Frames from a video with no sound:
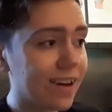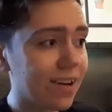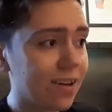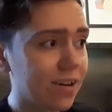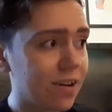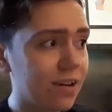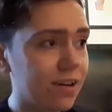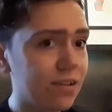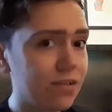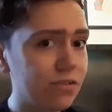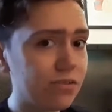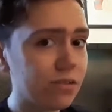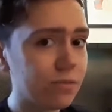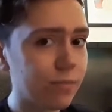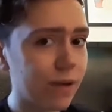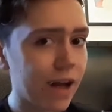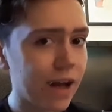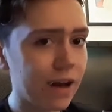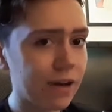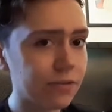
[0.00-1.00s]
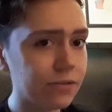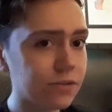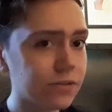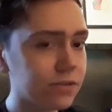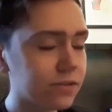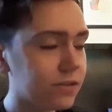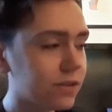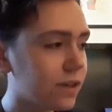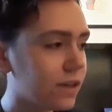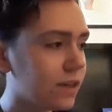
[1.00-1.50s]
a hundred
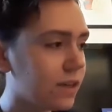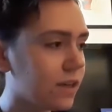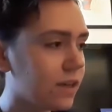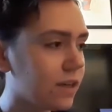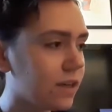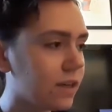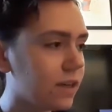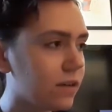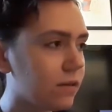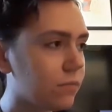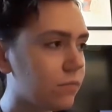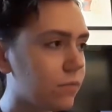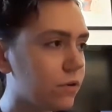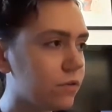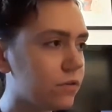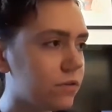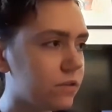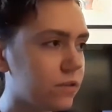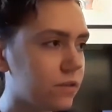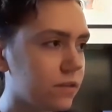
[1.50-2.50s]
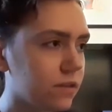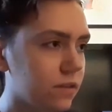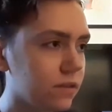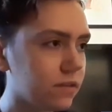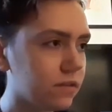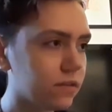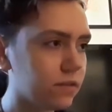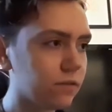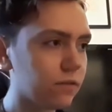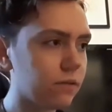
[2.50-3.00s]
pounds. Most
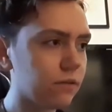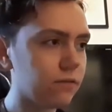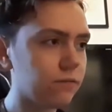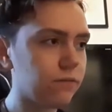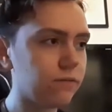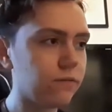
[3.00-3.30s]
sort of